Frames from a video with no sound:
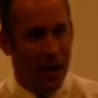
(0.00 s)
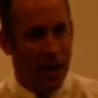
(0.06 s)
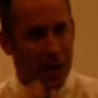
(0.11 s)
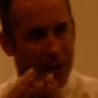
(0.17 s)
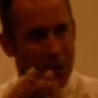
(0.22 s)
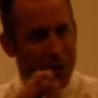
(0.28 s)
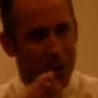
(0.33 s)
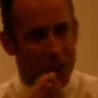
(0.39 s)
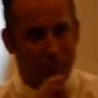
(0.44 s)

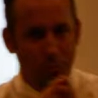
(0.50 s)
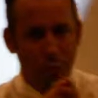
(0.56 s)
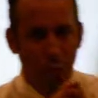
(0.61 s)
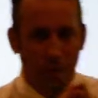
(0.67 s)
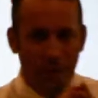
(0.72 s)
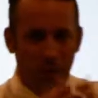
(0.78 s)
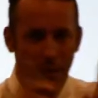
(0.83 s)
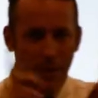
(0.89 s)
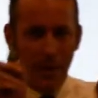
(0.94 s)
and we're just
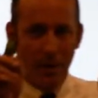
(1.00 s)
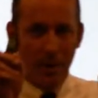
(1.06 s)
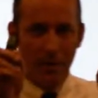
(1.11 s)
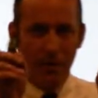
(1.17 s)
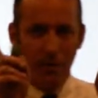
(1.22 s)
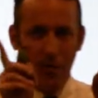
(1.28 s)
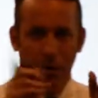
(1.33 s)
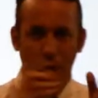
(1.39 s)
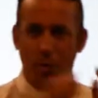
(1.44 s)
moving
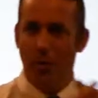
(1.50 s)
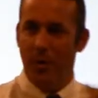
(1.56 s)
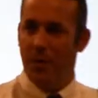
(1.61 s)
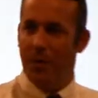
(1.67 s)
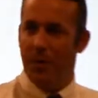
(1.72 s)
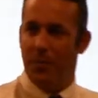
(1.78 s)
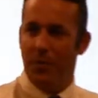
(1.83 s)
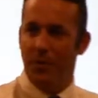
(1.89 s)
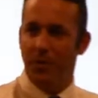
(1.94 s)
the 2
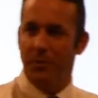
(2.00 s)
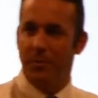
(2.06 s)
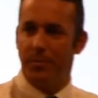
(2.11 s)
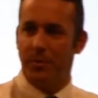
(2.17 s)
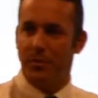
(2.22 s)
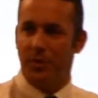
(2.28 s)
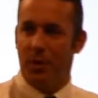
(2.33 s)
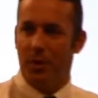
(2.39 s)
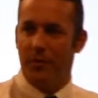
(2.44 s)
of the
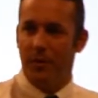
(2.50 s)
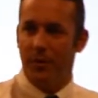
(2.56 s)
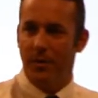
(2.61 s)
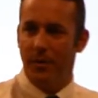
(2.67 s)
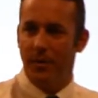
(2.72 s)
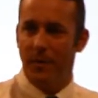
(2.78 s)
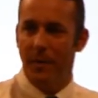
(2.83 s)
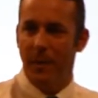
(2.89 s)
principles over,